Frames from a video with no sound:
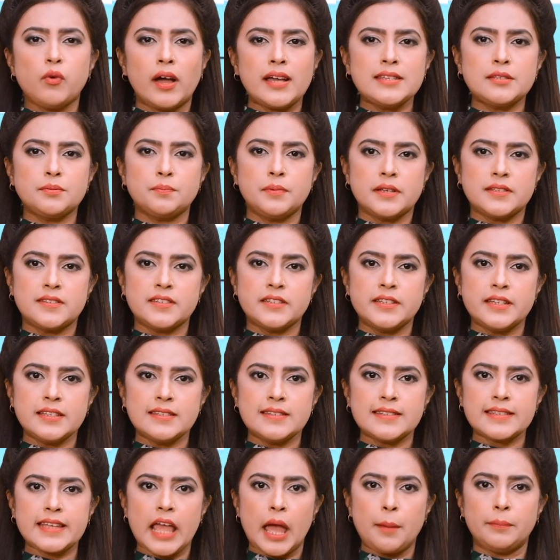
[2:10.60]
Vice
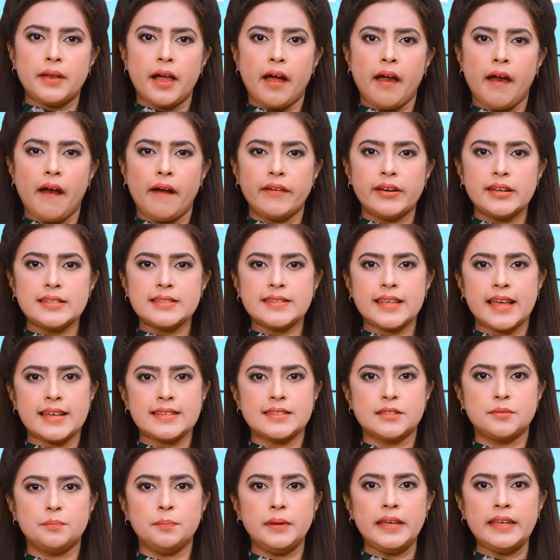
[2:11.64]
President Kamala Harris
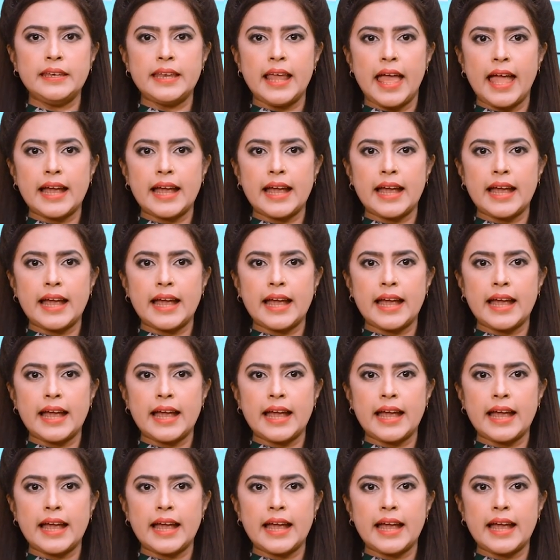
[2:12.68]
has been